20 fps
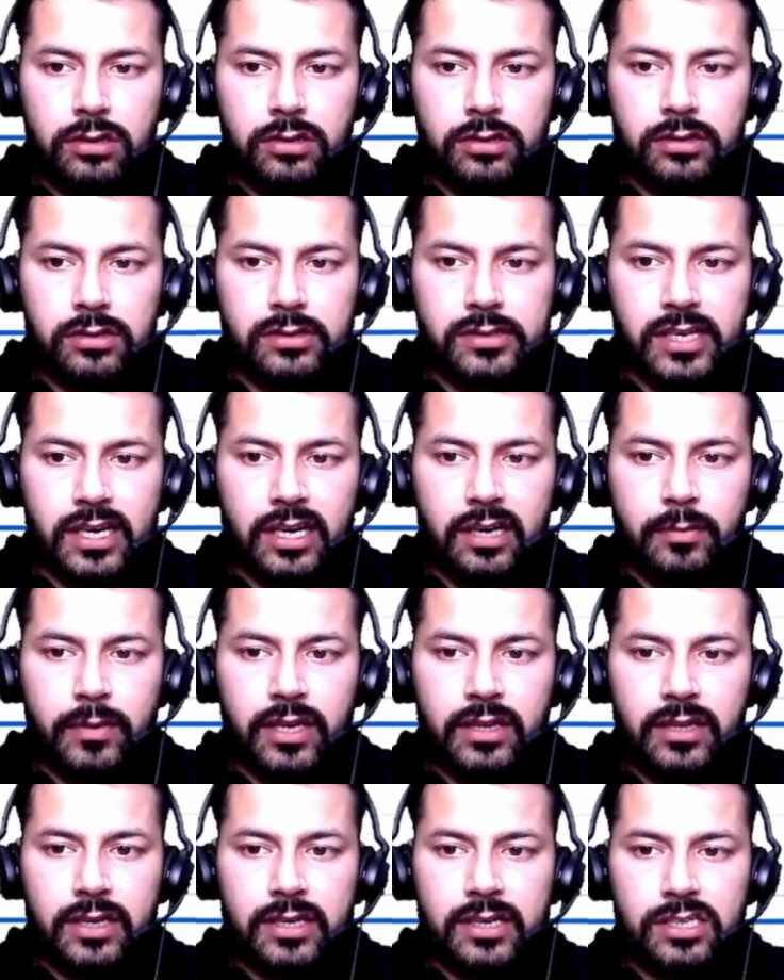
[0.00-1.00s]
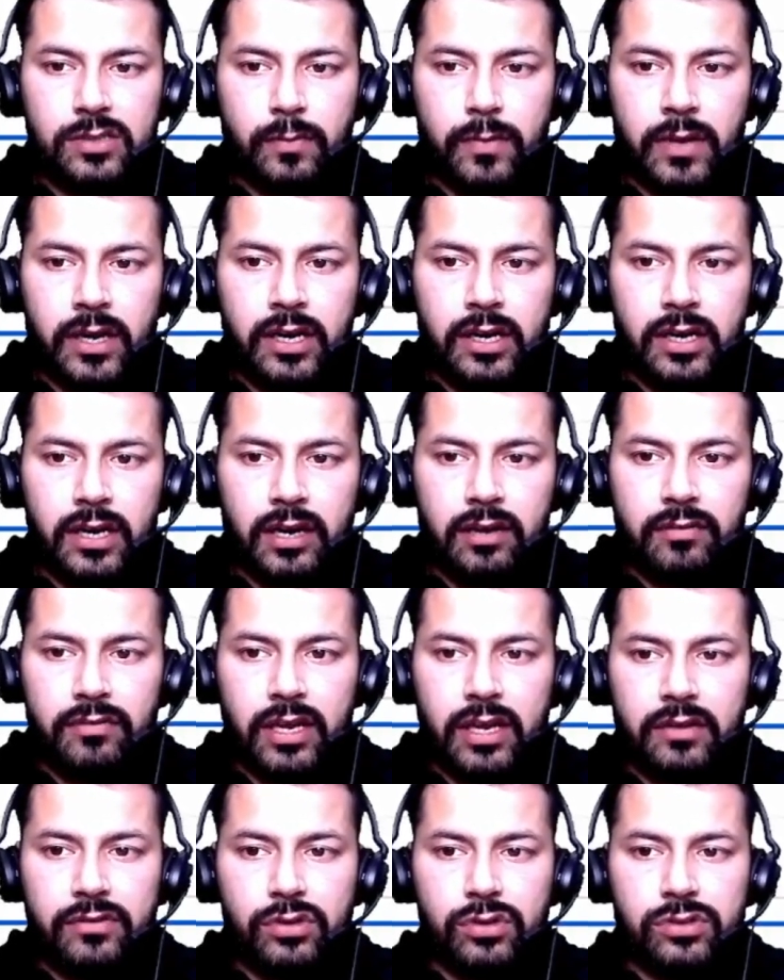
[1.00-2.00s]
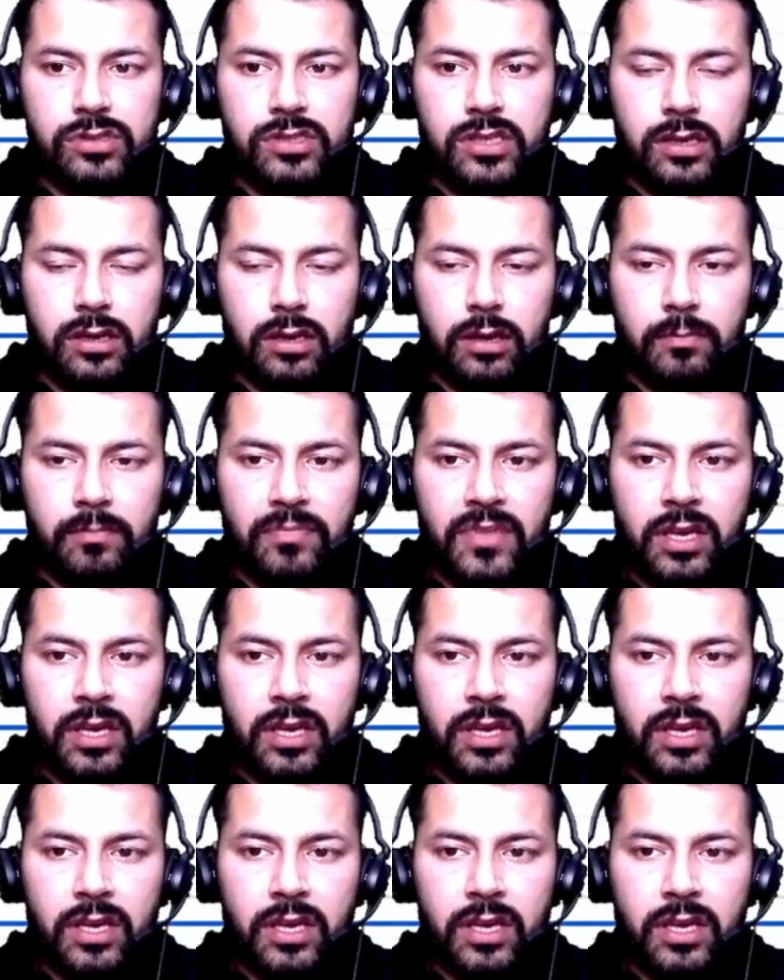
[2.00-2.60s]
statement, that is print, and we have used the num.